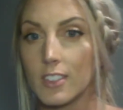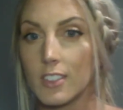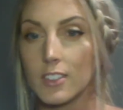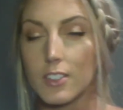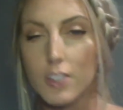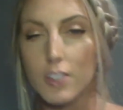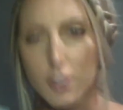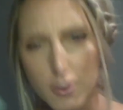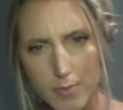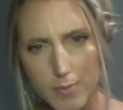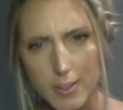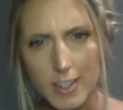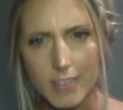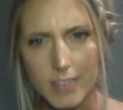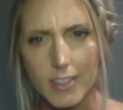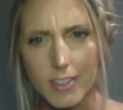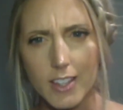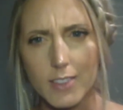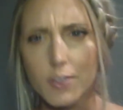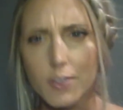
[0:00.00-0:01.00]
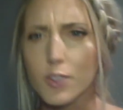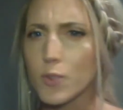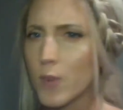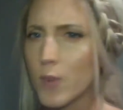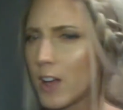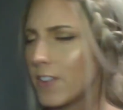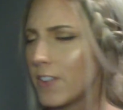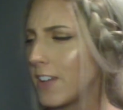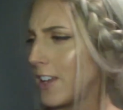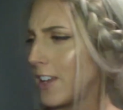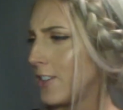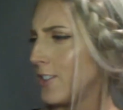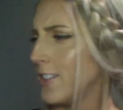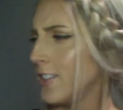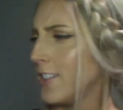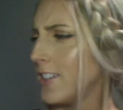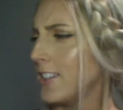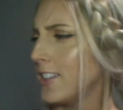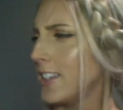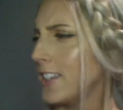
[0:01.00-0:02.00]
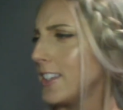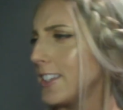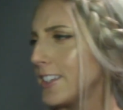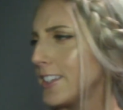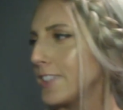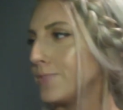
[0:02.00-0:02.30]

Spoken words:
Do you believe that there's 12 edges on this?